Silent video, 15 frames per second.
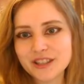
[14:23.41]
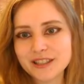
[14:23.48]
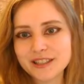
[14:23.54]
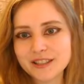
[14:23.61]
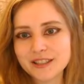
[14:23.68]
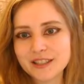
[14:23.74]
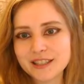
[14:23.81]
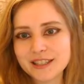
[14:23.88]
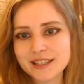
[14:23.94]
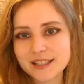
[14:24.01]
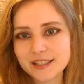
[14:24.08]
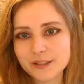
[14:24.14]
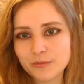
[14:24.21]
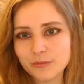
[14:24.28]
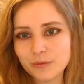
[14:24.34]
So let's
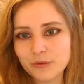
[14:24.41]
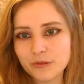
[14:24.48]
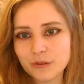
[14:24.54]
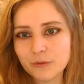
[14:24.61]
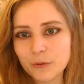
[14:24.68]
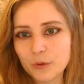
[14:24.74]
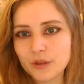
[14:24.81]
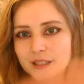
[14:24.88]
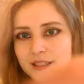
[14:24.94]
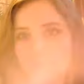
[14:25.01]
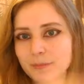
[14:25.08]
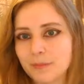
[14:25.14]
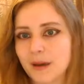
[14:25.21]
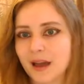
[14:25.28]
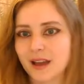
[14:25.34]
move this
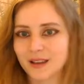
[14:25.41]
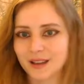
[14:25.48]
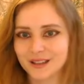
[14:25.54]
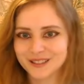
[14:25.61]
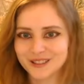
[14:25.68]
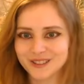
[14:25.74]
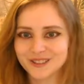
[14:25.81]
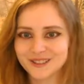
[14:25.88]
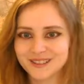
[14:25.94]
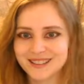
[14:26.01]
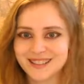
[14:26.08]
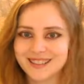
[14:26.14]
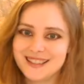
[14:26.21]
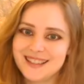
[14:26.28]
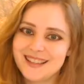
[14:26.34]
back a little.
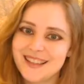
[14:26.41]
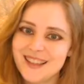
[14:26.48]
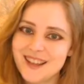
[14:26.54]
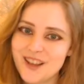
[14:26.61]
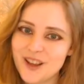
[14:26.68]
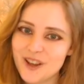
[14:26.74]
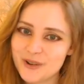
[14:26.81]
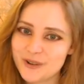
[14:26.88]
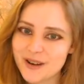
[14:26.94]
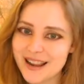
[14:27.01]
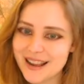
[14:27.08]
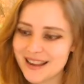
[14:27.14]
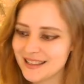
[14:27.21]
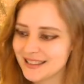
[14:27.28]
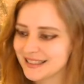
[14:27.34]
All
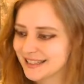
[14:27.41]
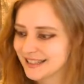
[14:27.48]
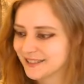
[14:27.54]
right.